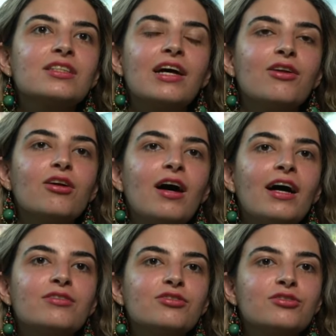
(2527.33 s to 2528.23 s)
I don't know
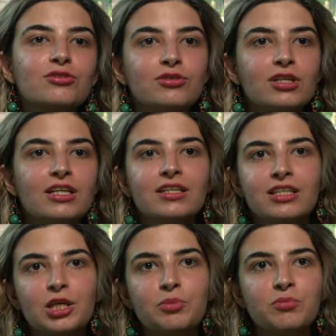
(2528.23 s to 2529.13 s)
how to
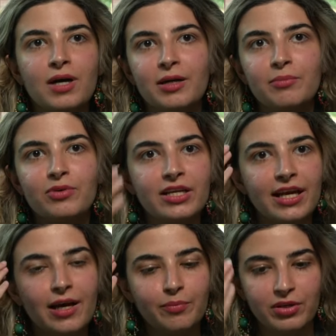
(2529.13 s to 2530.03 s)
keep my brain
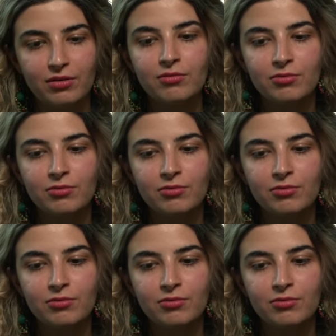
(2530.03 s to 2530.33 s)
happy